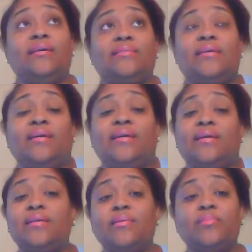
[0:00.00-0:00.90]
It's
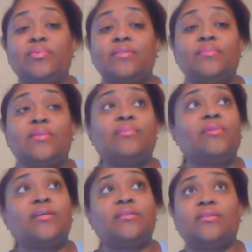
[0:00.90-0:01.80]
like put some lip
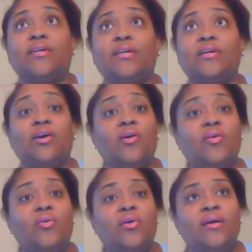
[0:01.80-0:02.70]
gloss on and
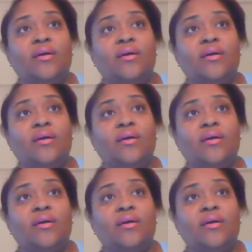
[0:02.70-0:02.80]
go.